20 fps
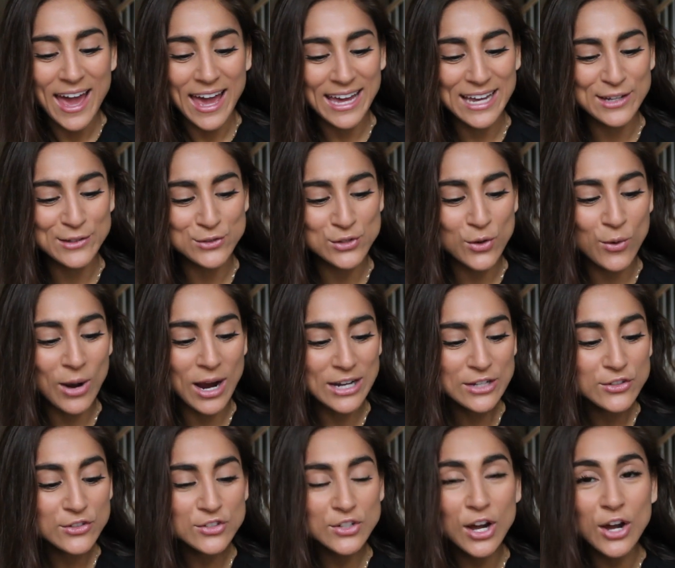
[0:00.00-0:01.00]
And so
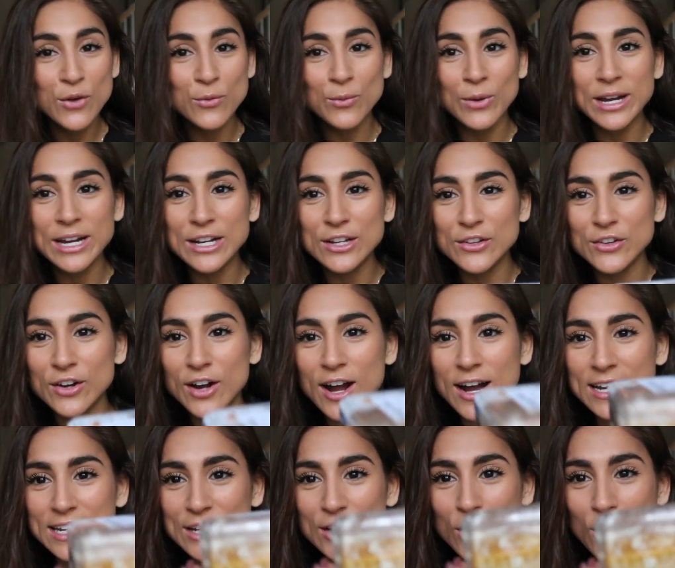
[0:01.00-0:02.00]
I just got regular
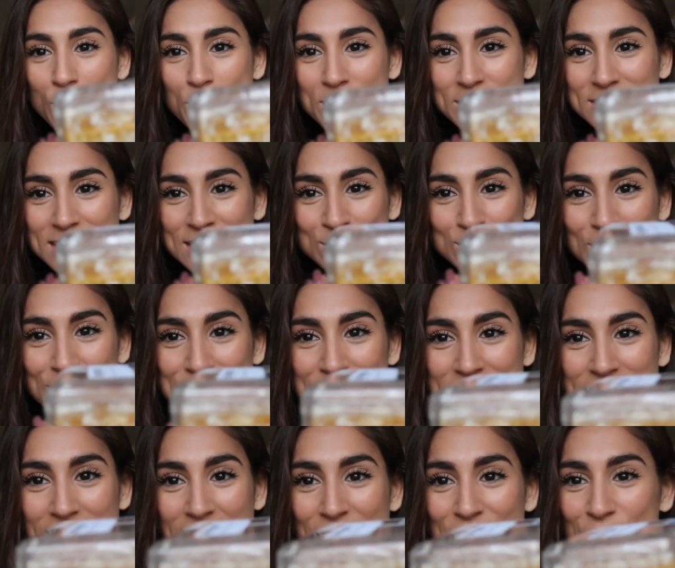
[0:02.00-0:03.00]
honeycomb because that's what I've
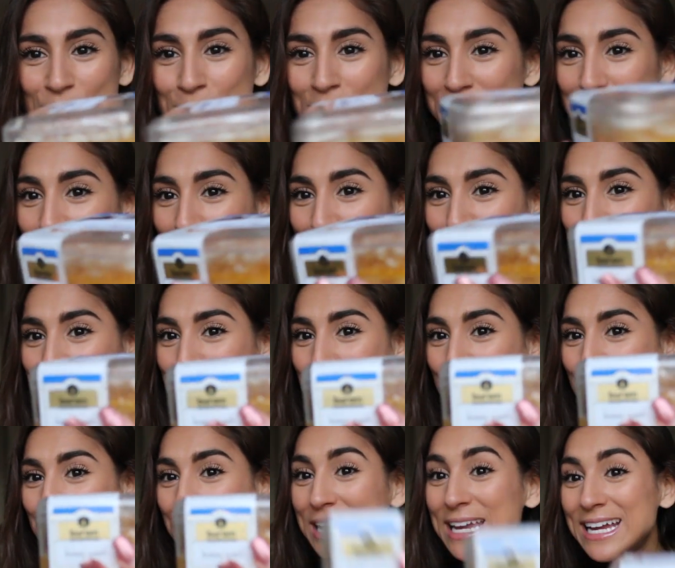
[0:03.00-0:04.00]
seen everybody on YouTube